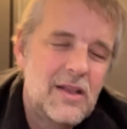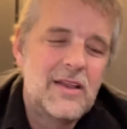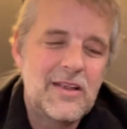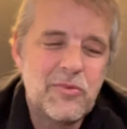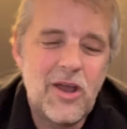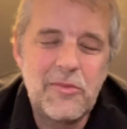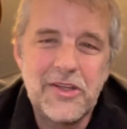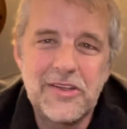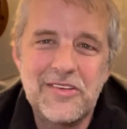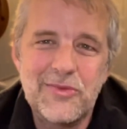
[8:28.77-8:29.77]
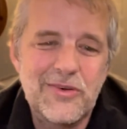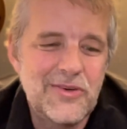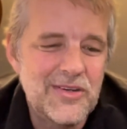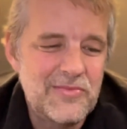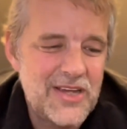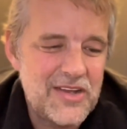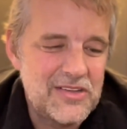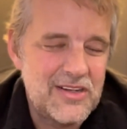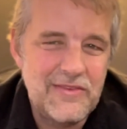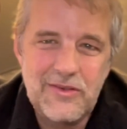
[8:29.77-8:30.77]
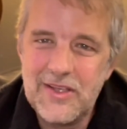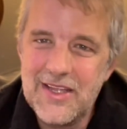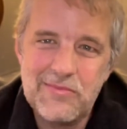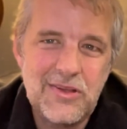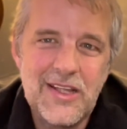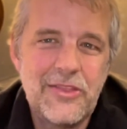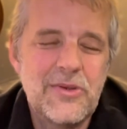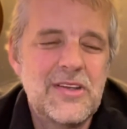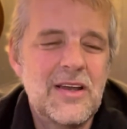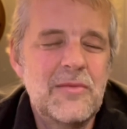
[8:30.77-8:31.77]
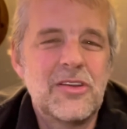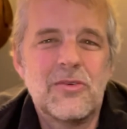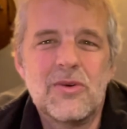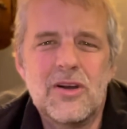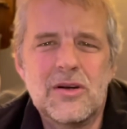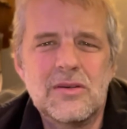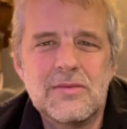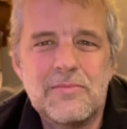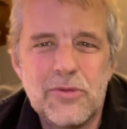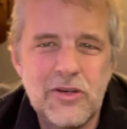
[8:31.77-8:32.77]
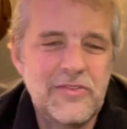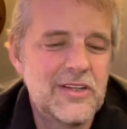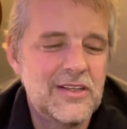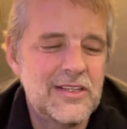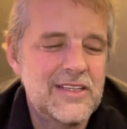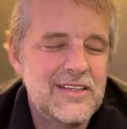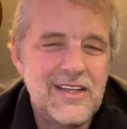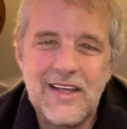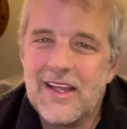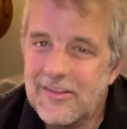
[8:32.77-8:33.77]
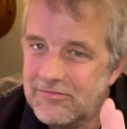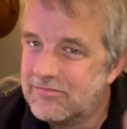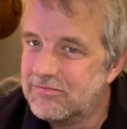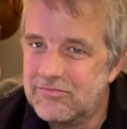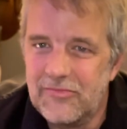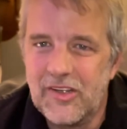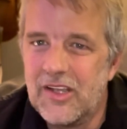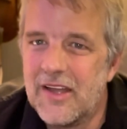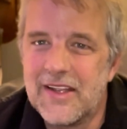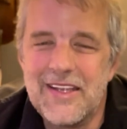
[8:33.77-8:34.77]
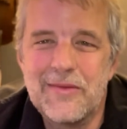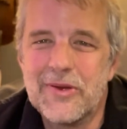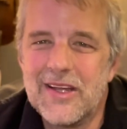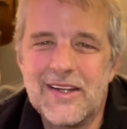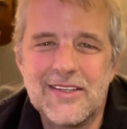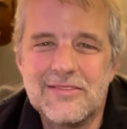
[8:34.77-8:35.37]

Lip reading: you're probably good to move on past it. If you can't play it 3 times in a row perfectly, you got to keep at it.